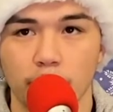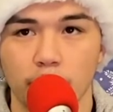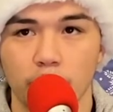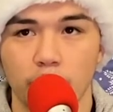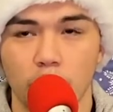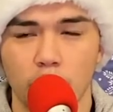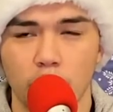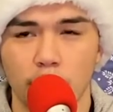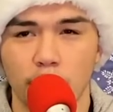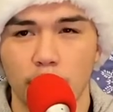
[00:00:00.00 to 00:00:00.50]

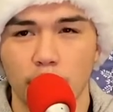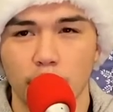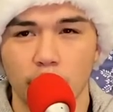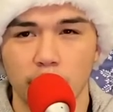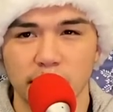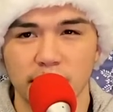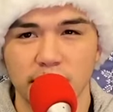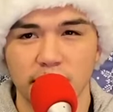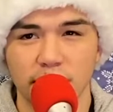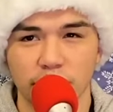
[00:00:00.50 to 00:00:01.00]
All people are
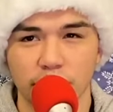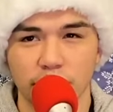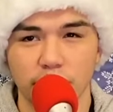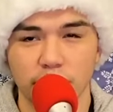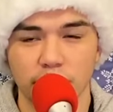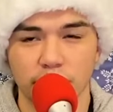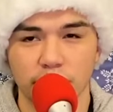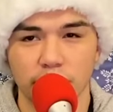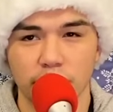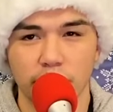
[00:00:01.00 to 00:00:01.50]
insane for
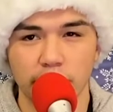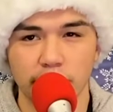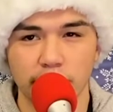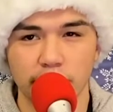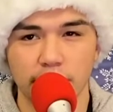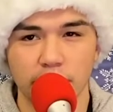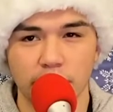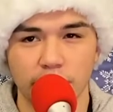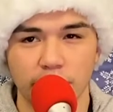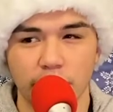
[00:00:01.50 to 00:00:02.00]
doing crazy
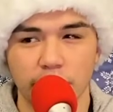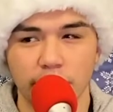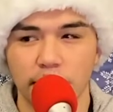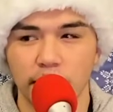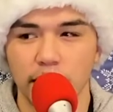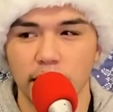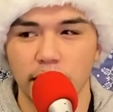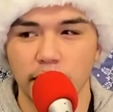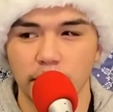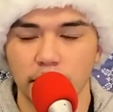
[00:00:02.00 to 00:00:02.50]
stuff like
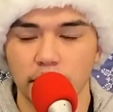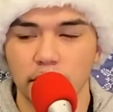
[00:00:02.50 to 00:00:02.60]
that.